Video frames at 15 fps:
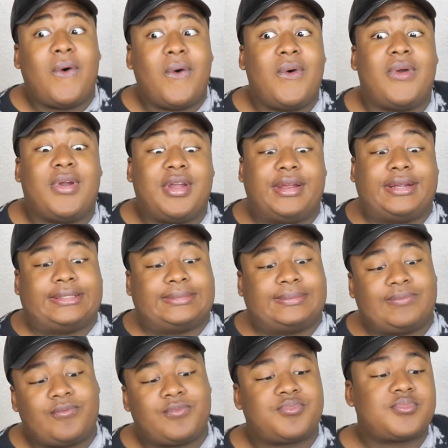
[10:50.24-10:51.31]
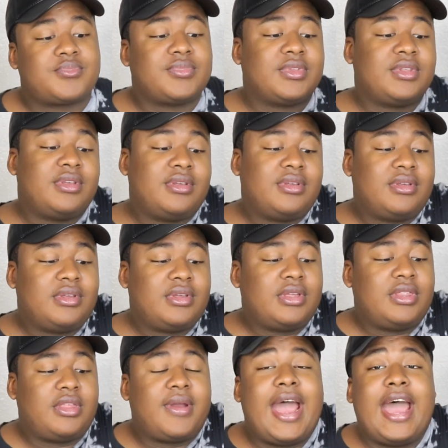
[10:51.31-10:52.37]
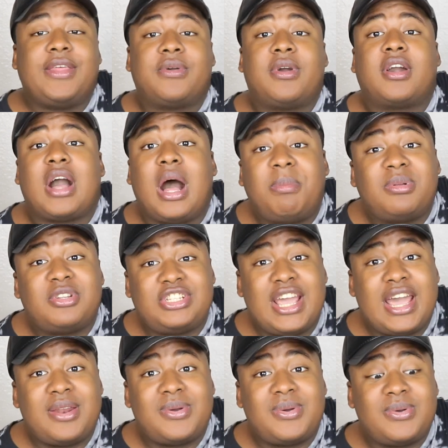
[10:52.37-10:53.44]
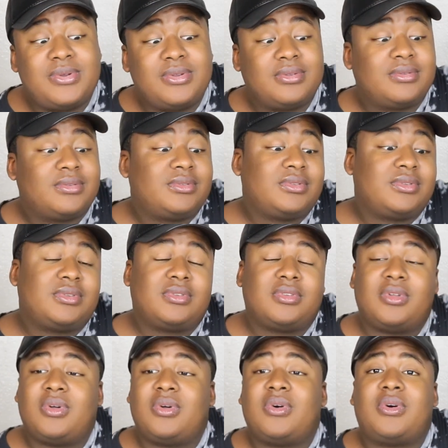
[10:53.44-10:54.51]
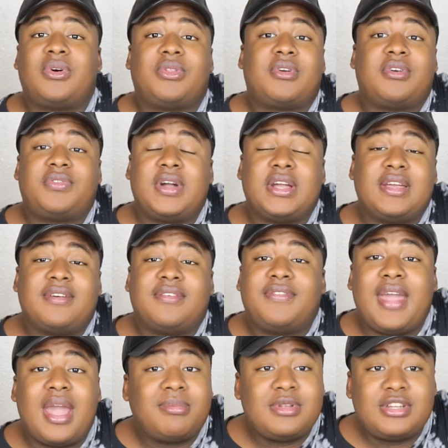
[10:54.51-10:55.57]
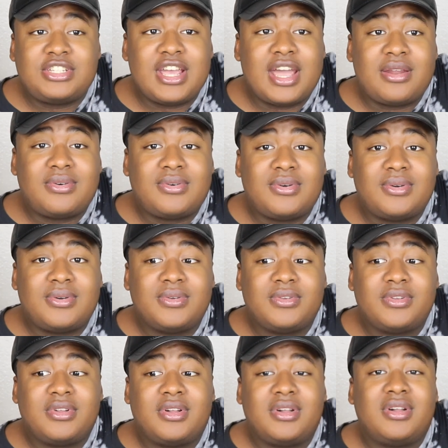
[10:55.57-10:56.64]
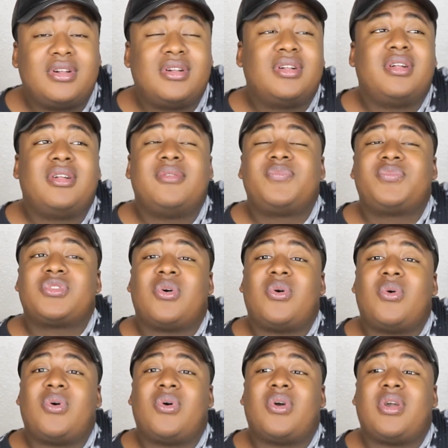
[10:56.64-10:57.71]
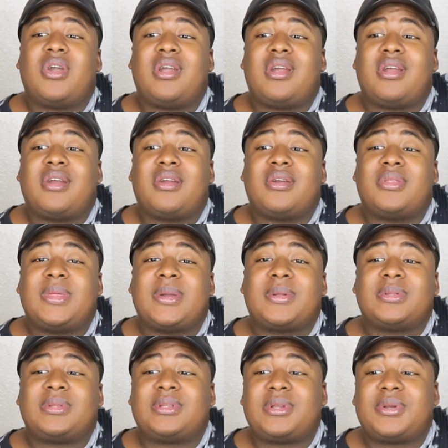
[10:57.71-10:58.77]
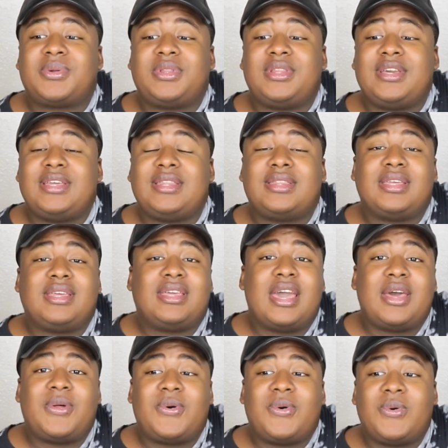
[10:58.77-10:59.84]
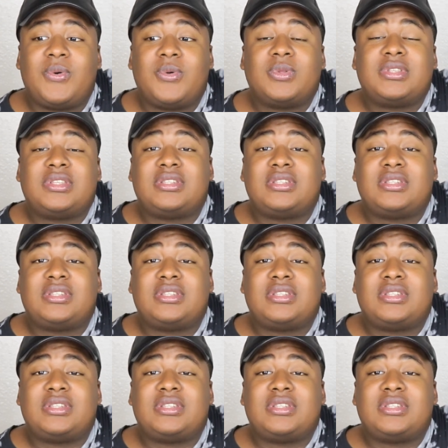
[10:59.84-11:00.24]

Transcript: Or they're either a couple channel, or they're a fucking family channel, or they're literally the ghetto